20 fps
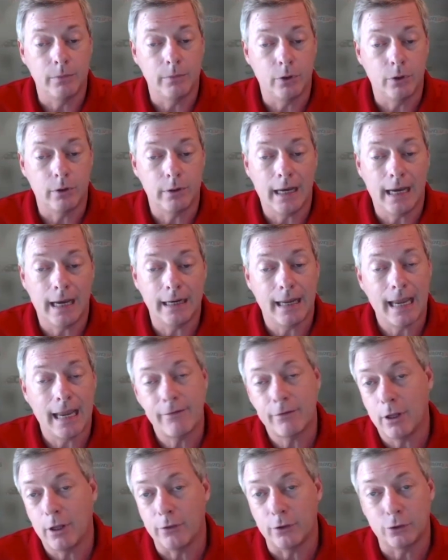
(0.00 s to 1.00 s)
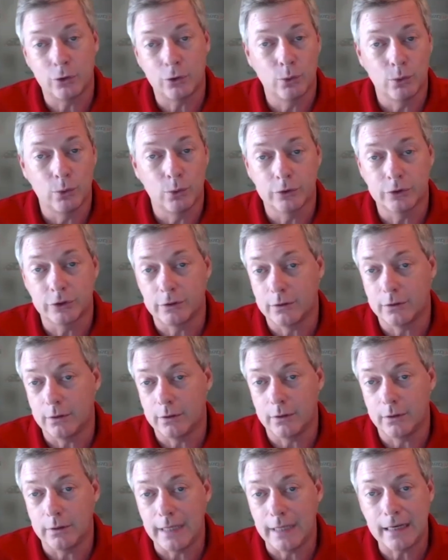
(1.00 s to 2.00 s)
You're not having all the tools
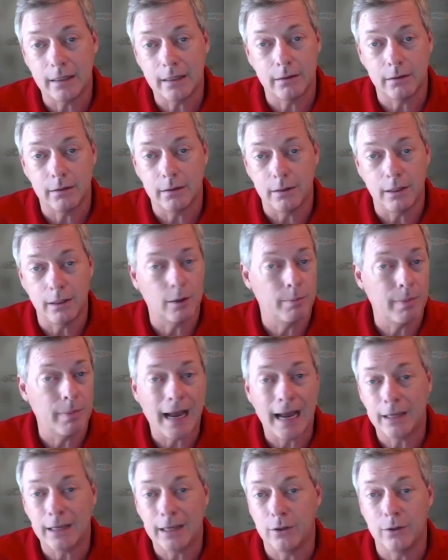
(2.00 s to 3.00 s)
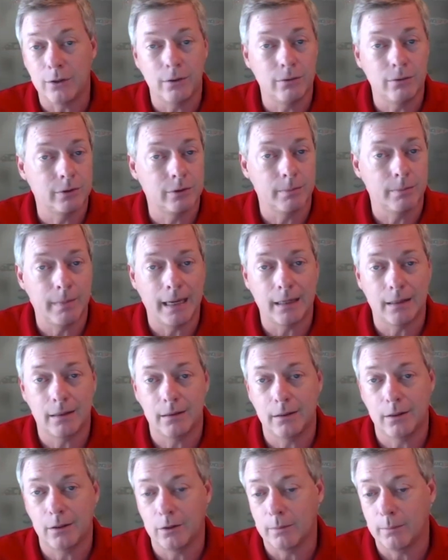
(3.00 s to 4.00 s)
needed nearby you to make,
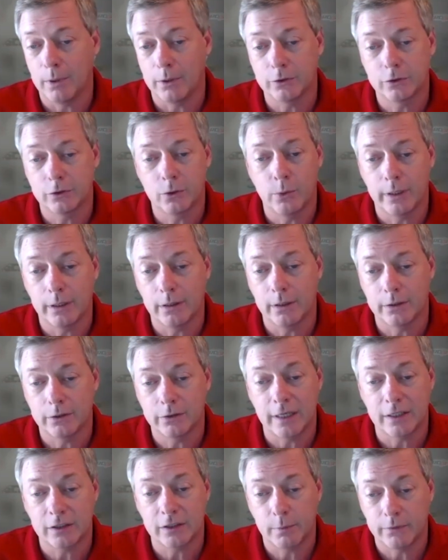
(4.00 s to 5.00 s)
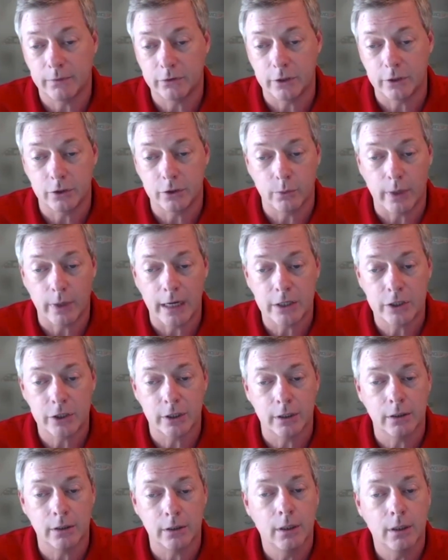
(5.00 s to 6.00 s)
you know, the most quick assessment of the
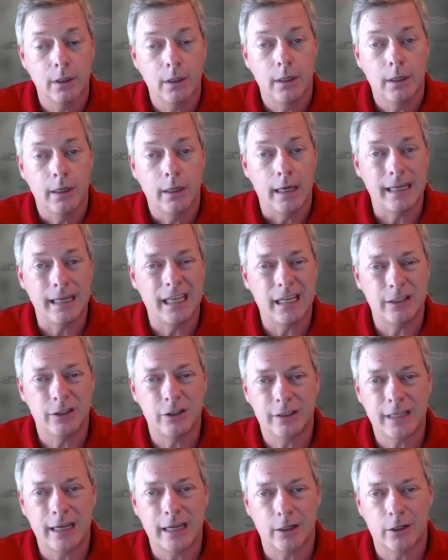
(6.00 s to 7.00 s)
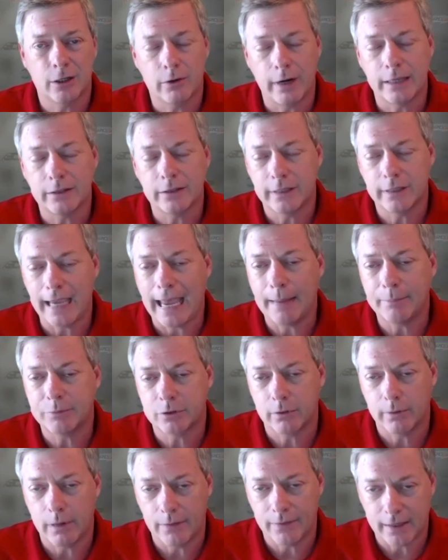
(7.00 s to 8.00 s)
situation. And again, just kind of creates
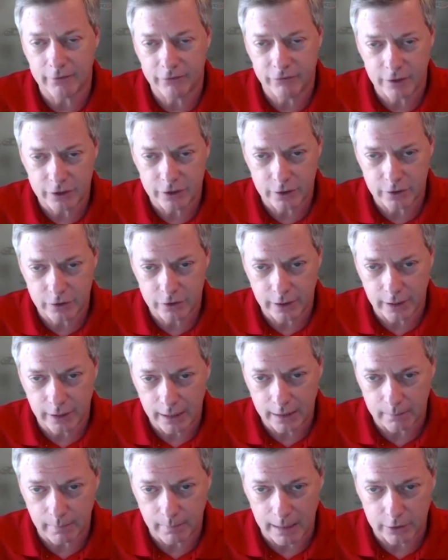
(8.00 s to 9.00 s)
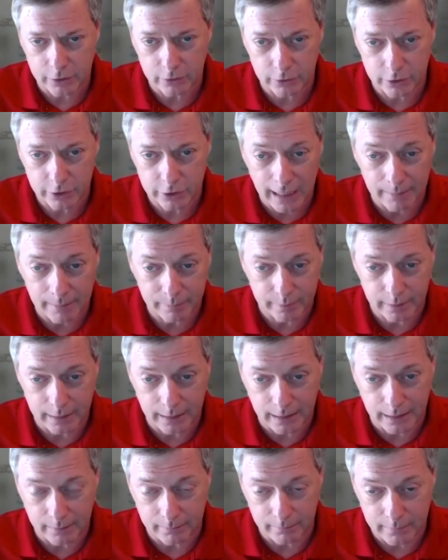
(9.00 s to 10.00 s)
gaps around that efficiency and makes your shop
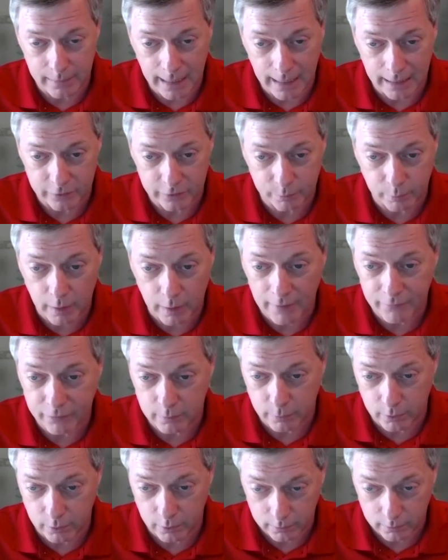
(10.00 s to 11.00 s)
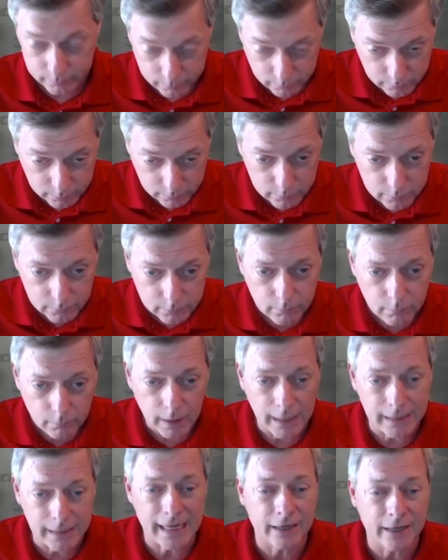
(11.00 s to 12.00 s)
not as profitable
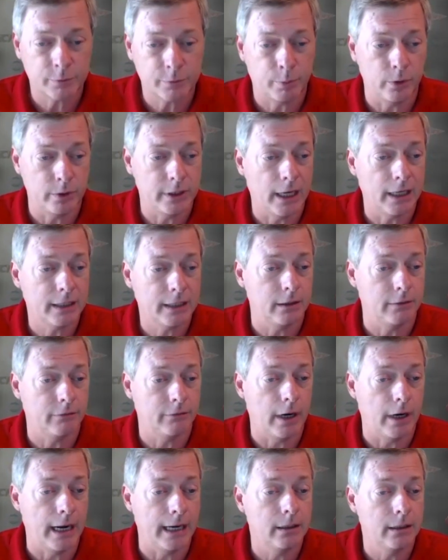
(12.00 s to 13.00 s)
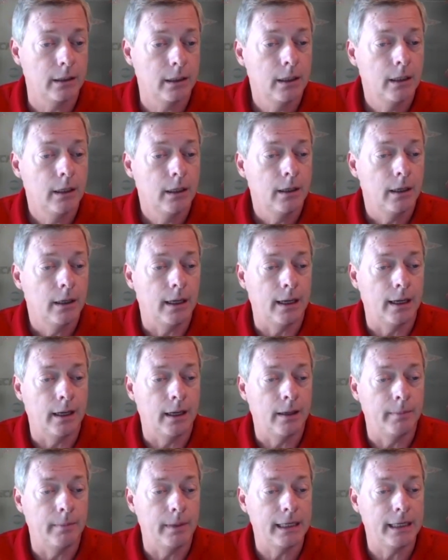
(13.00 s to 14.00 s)
and not as productive, right?
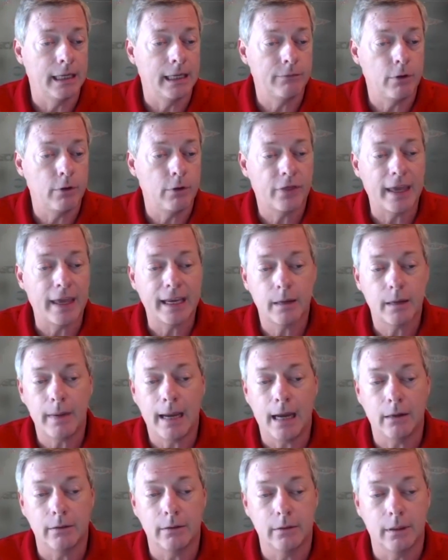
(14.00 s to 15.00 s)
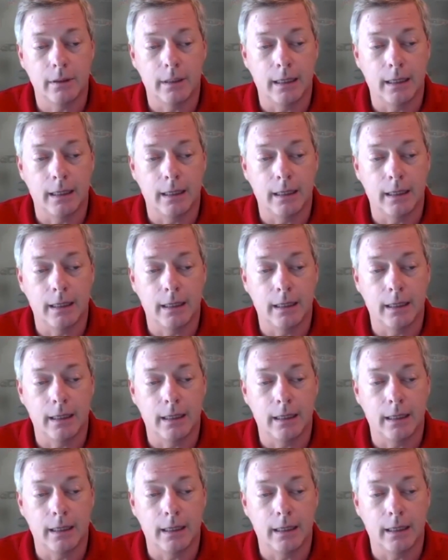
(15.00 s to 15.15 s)
And again, if you think about